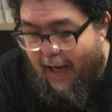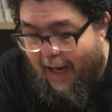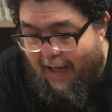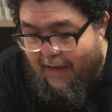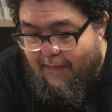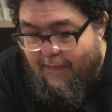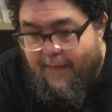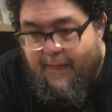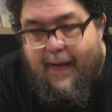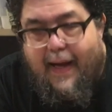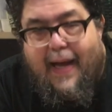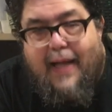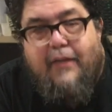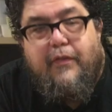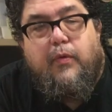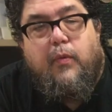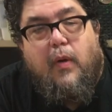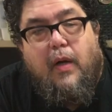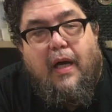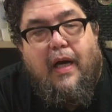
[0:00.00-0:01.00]
And
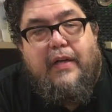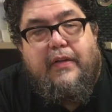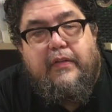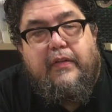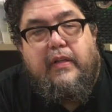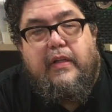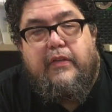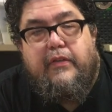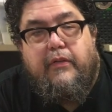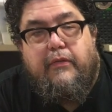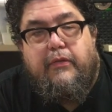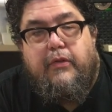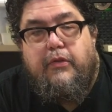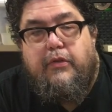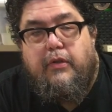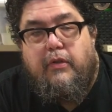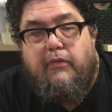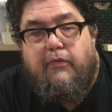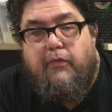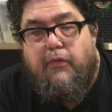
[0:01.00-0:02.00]
that's what I see as the
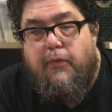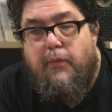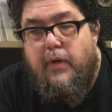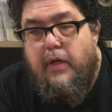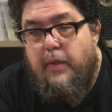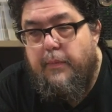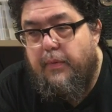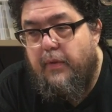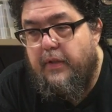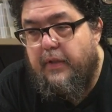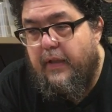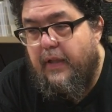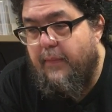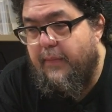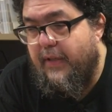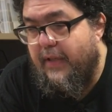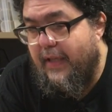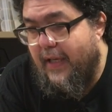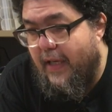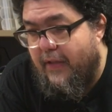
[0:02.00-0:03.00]
future of three D printing. I
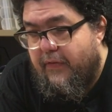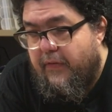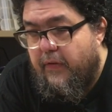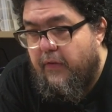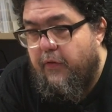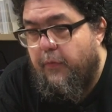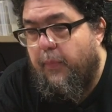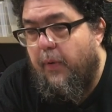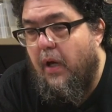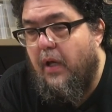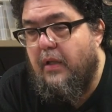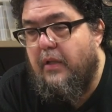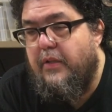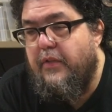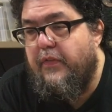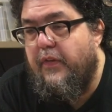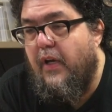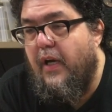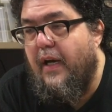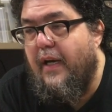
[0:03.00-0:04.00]
mean, yes, there's product
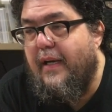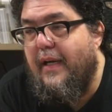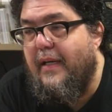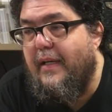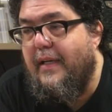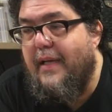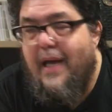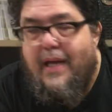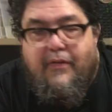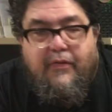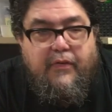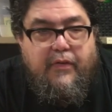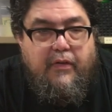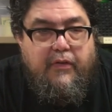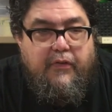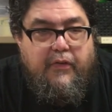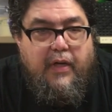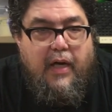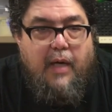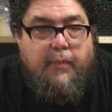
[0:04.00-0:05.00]
design, and yes,
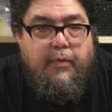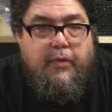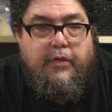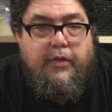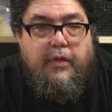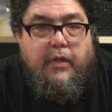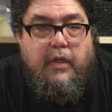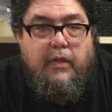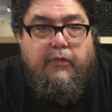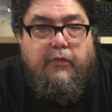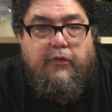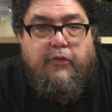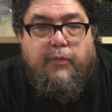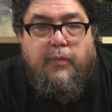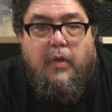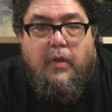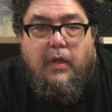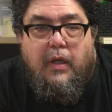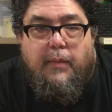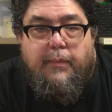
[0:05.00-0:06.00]
there's the opportunity for
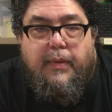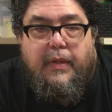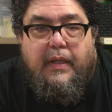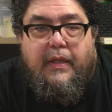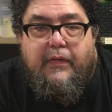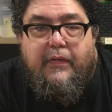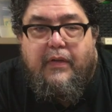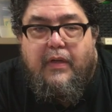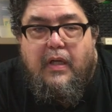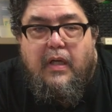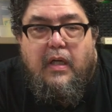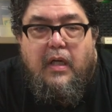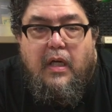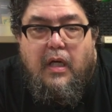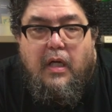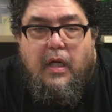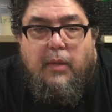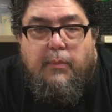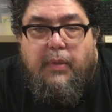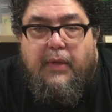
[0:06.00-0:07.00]
small companies,
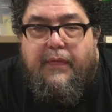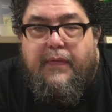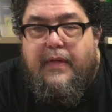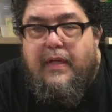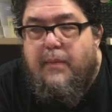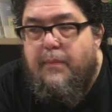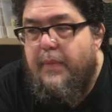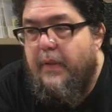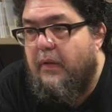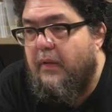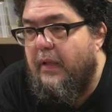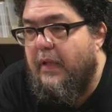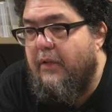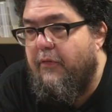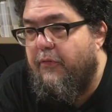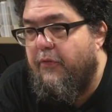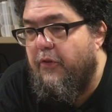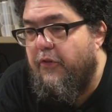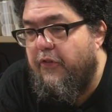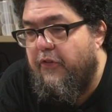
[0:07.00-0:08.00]
but the ability
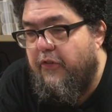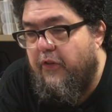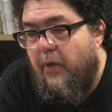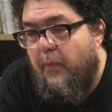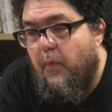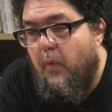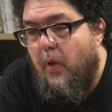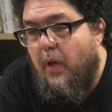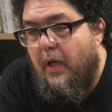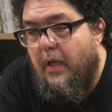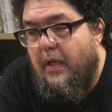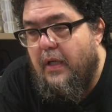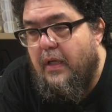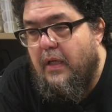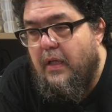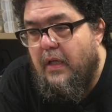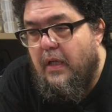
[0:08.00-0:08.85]
for someone